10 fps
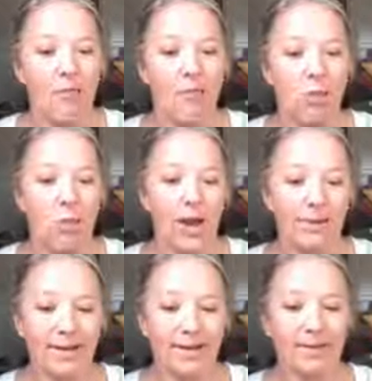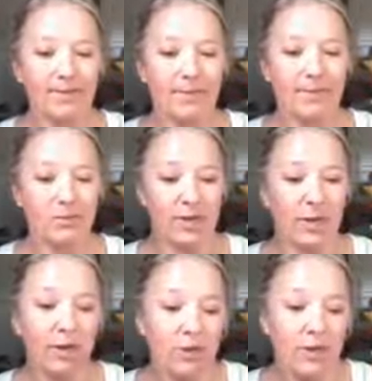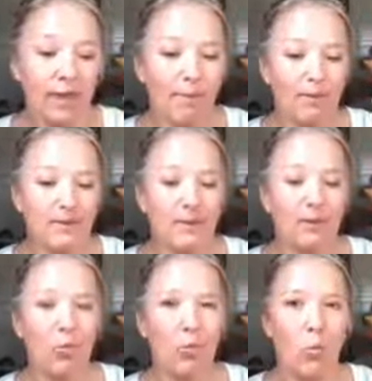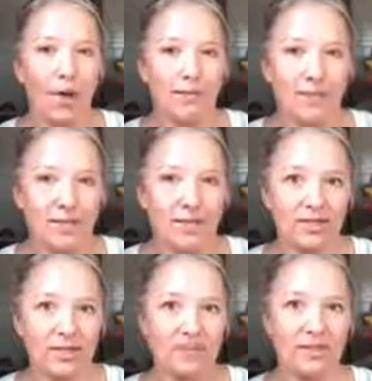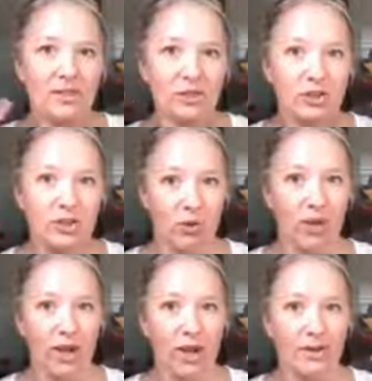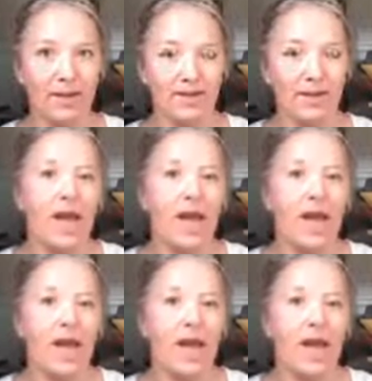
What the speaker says: But what am I doing to sabotage my own happiness, and what am I doing to sabotage your happiness?